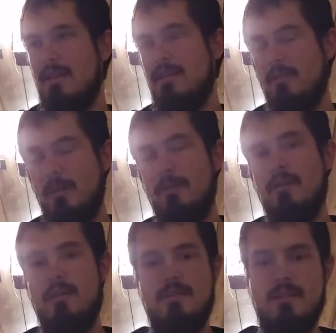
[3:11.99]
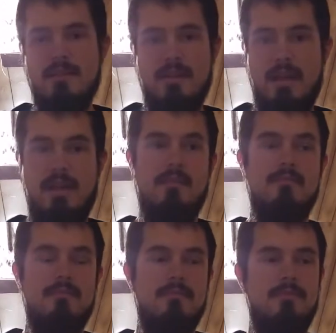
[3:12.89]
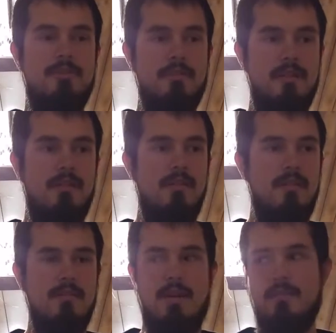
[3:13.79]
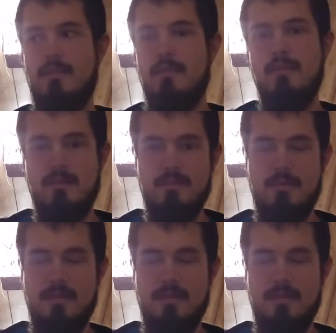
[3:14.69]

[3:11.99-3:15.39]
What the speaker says: And don't get me wrong, it's not that I hate German cars, obviously.